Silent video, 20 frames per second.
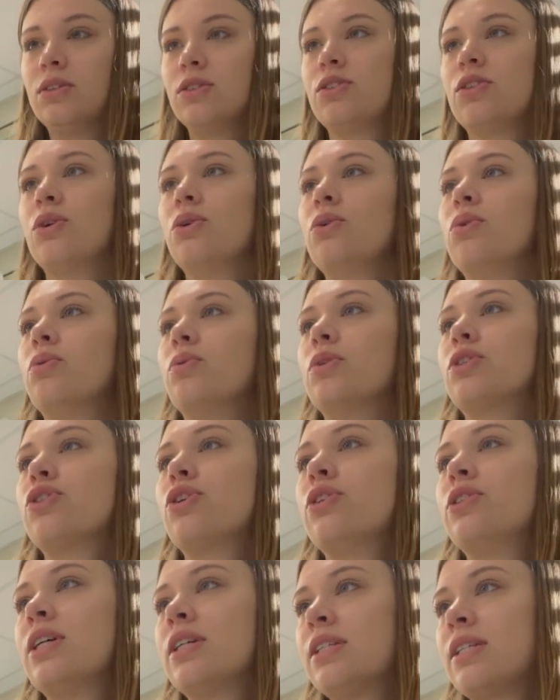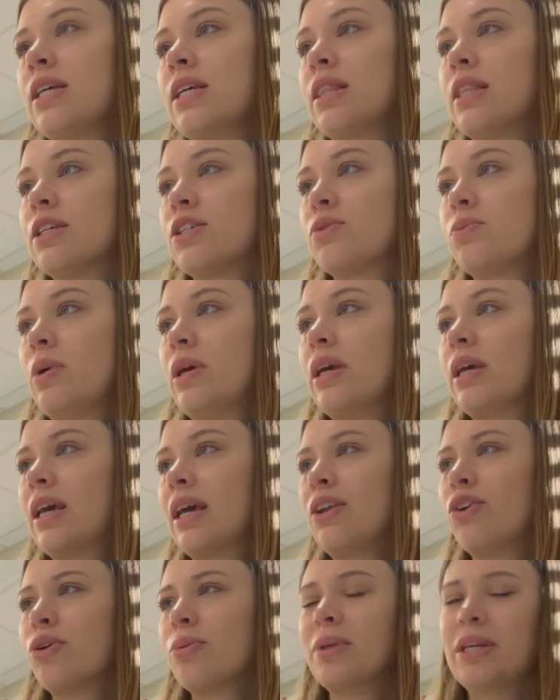so we're start testing this week.
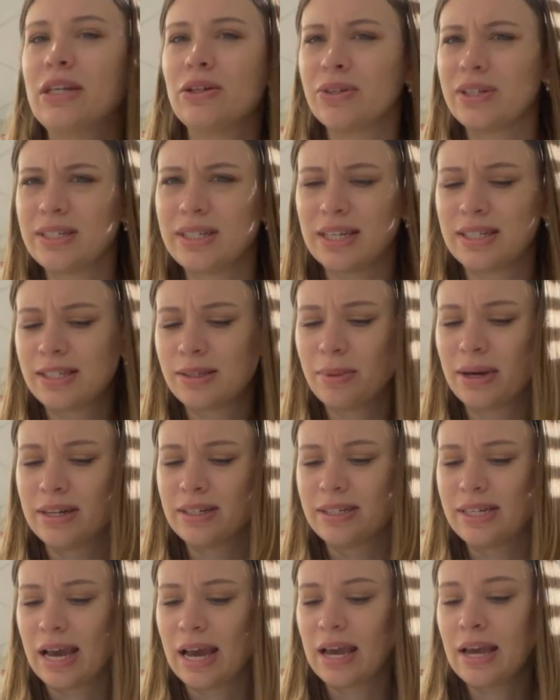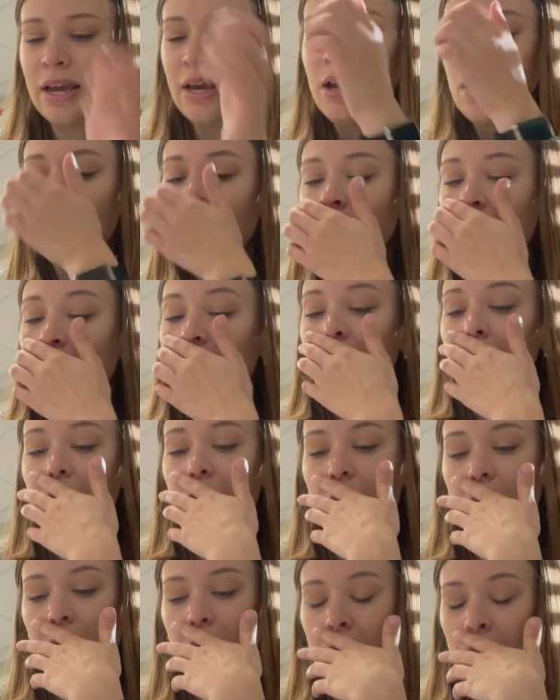It normally only takes about a day.
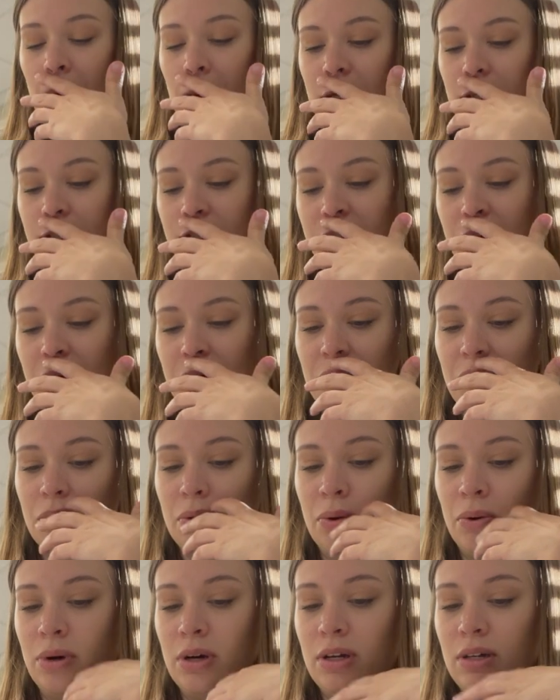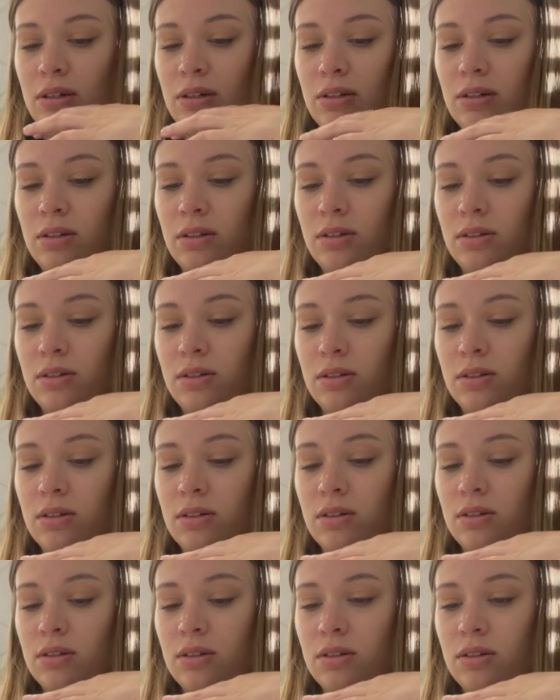Uh, so
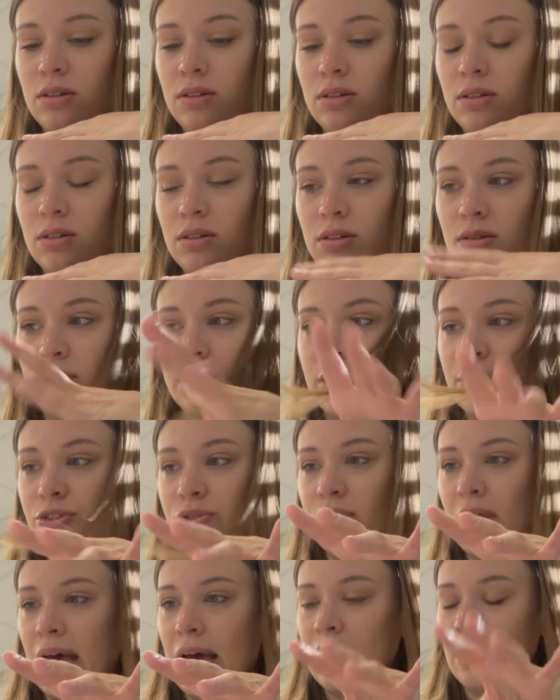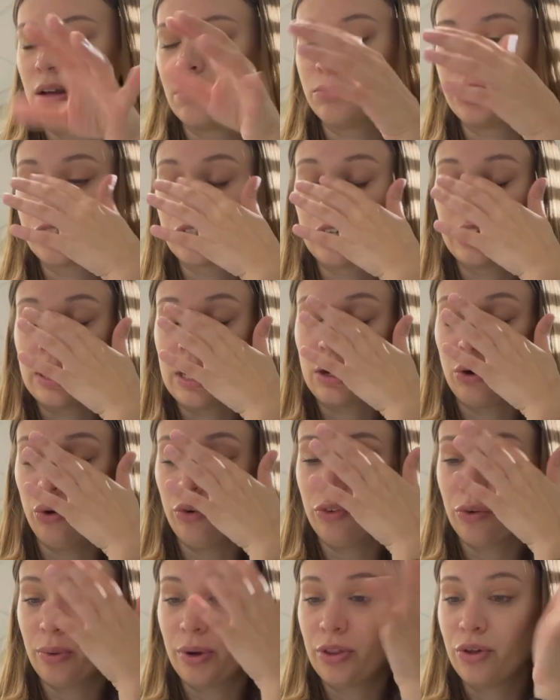we're gonna do that. I'm just gonna get it
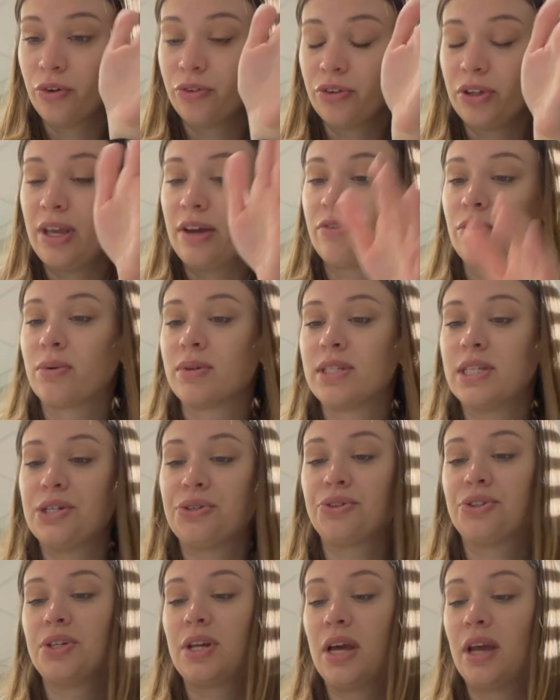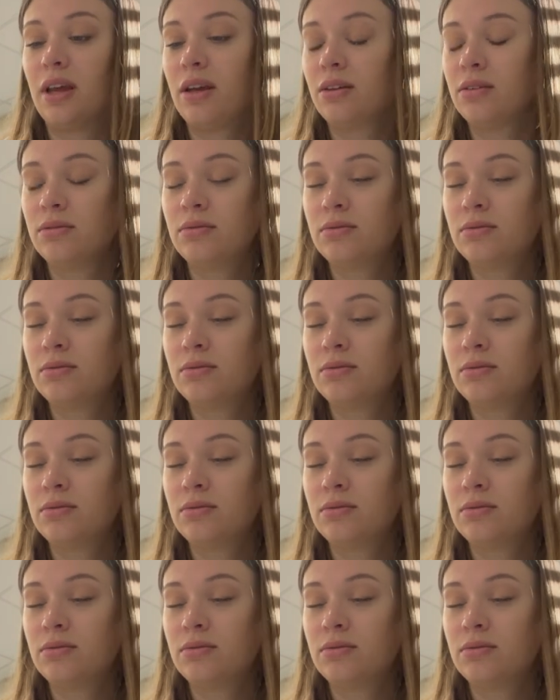over with. Hopefully everyone's here today